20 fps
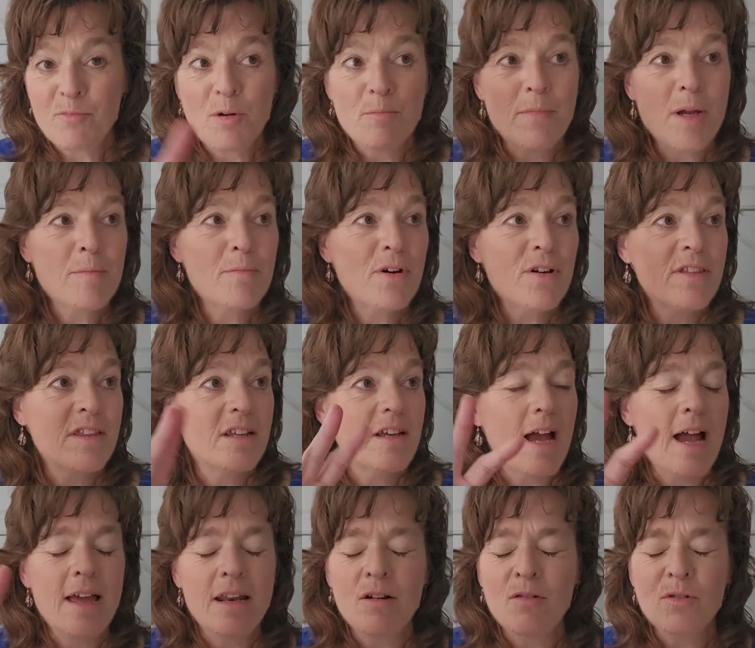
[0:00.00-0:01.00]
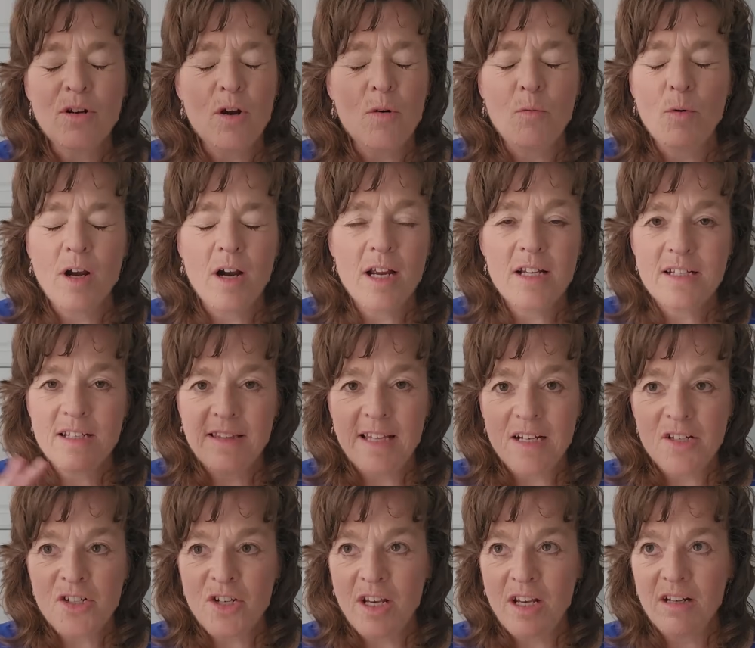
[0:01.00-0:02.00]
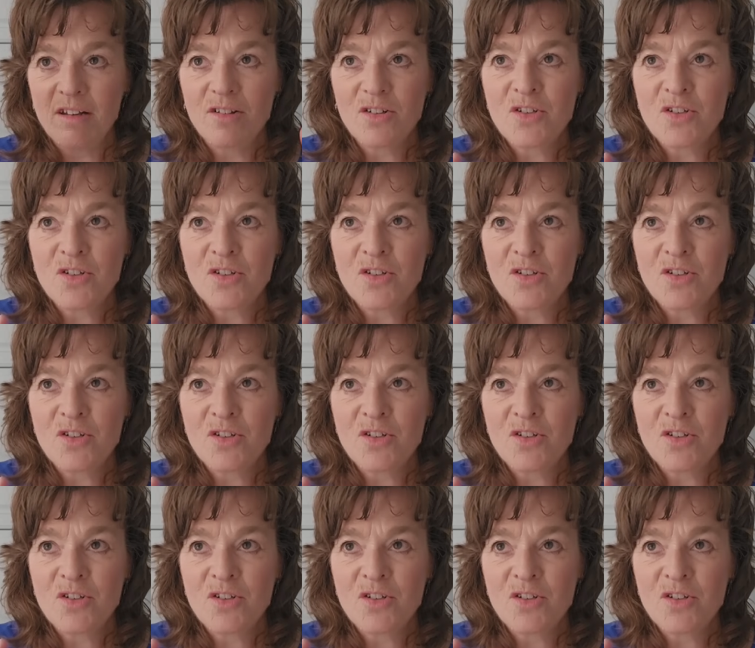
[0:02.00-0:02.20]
remember I don't know where I did that channel.